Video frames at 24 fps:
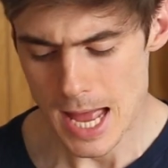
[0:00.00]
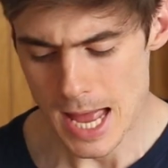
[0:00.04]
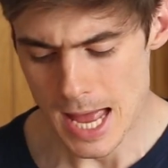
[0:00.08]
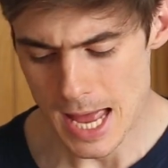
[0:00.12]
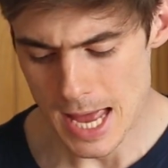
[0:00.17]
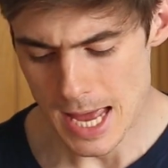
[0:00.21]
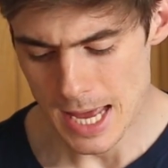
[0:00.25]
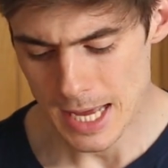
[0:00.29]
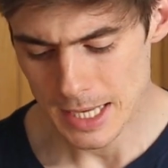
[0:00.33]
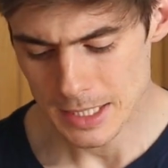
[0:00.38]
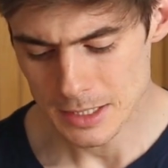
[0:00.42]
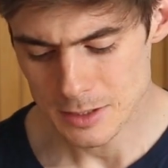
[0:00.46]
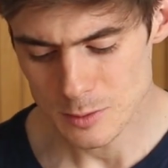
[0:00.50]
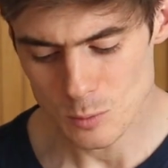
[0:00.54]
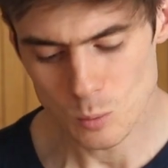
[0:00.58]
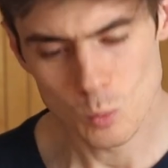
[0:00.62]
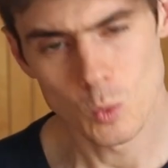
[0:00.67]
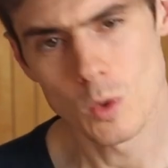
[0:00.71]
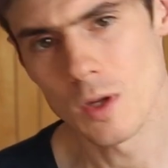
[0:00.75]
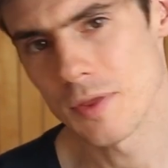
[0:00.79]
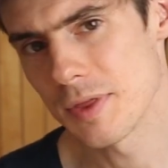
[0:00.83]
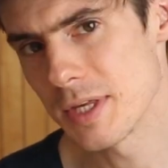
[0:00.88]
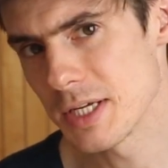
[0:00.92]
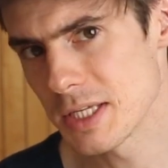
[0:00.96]
And
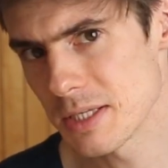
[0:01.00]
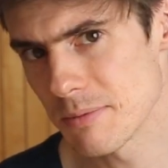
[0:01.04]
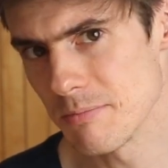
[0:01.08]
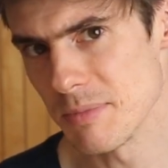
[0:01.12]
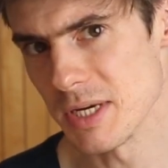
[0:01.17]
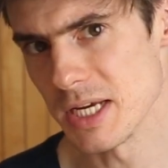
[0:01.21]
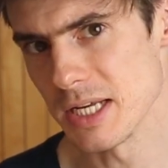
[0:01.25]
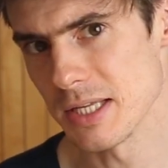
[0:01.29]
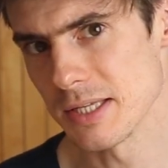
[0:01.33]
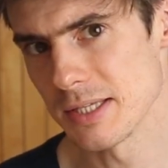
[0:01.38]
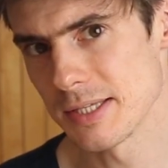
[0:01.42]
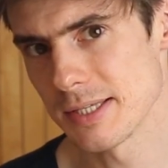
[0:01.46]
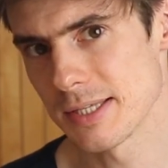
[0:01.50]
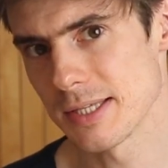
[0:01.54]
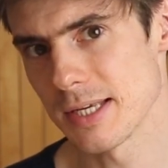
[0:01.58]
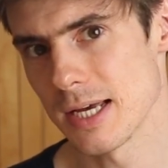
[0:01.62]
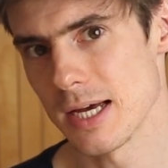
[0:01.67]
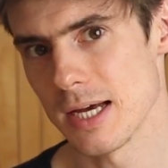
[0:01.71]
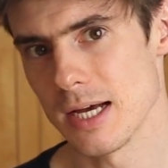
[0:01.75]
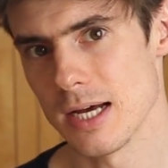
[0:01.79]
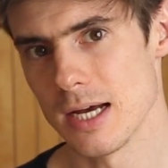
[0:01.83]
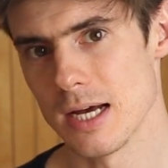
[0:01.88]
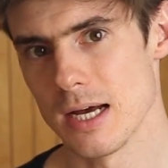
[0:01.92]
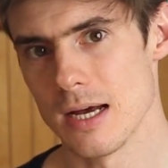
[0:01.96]
what this means
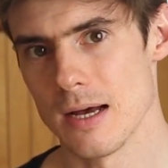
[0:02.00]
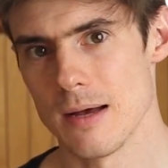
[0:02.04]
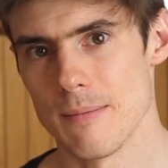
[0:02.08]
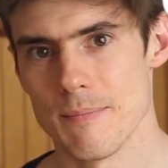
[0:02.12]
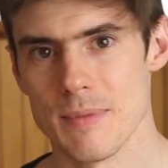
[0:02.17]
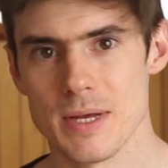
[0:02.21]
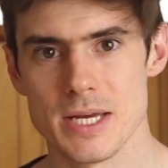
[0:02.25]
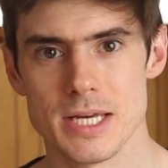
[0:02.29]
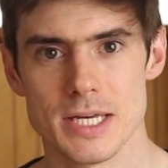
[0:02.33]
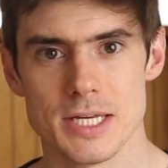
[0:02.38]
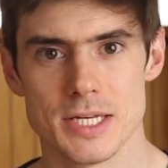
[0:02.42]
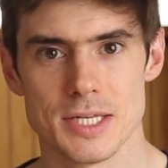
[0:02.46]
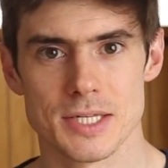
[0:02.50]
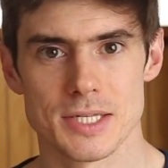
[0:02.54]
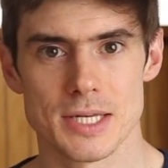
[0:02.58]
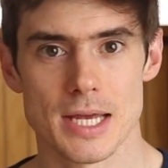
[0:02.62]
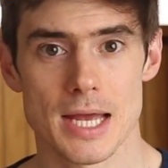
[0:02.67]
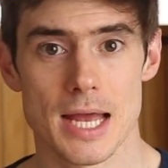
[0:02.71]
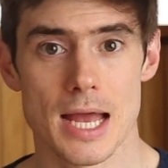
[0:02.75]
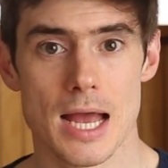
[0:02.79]
is